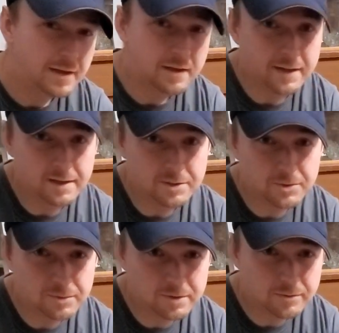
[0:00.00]
And then in
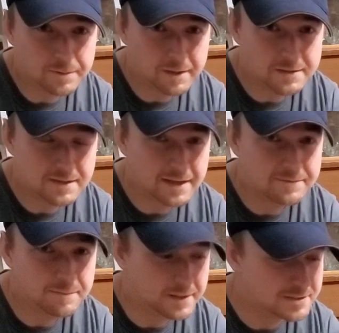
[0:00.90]
2 to 3 months, I'll have
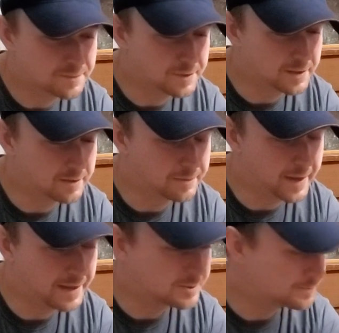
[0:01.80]
to mix up another
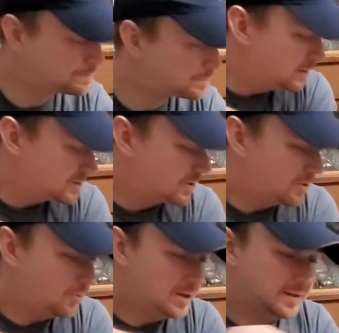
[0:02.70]
batch. So
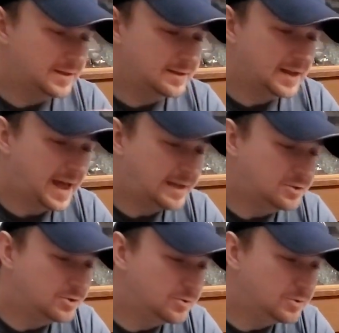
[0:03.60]
one thing that I
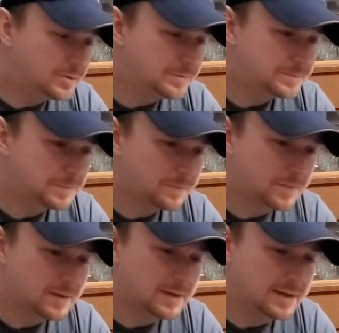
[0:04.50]
do
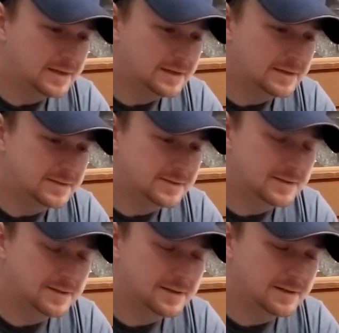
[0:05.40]
is,
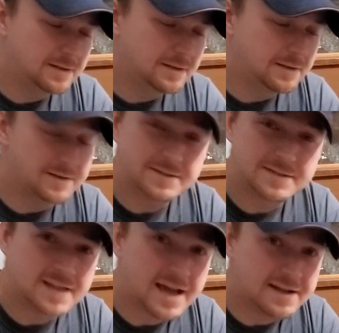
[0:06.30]
this is
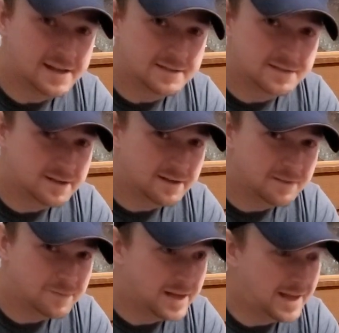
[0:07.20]
not necessary,
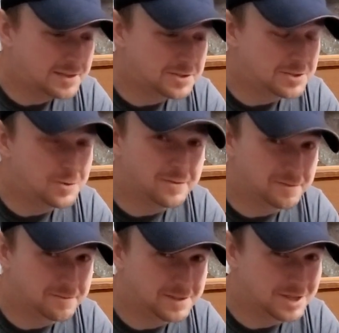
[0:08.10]
but I actually do have a
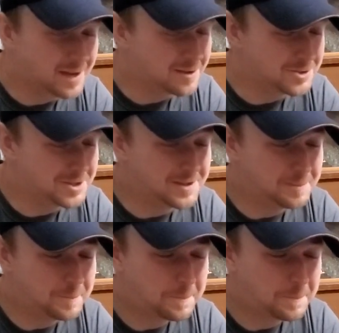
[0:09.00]
fish allergy.